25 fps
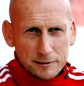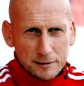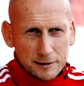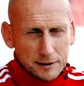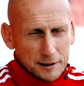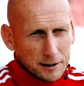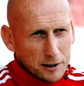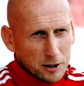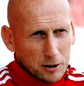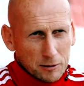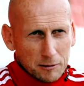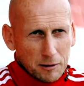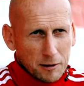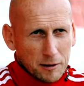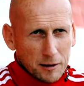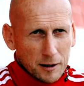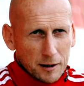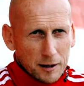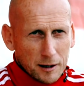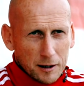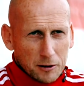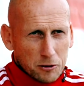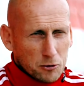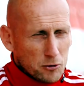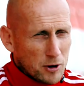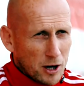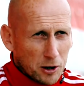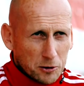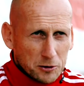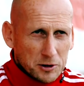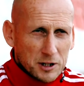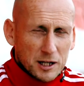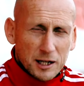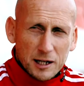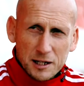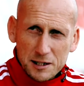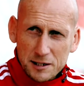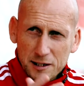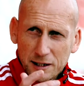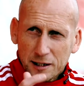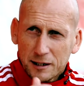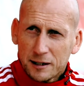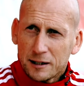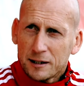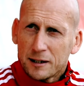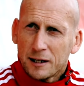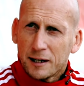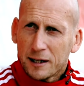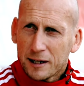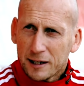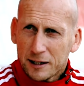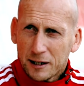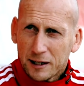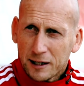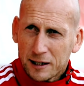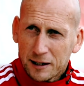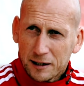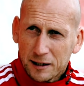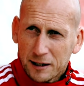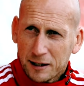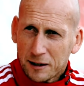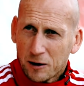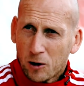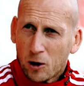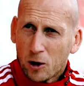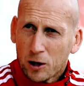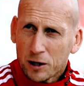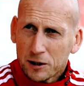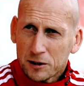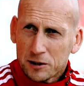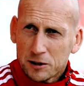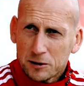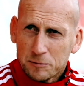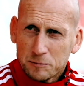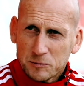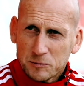you know, throughout the years in Holland,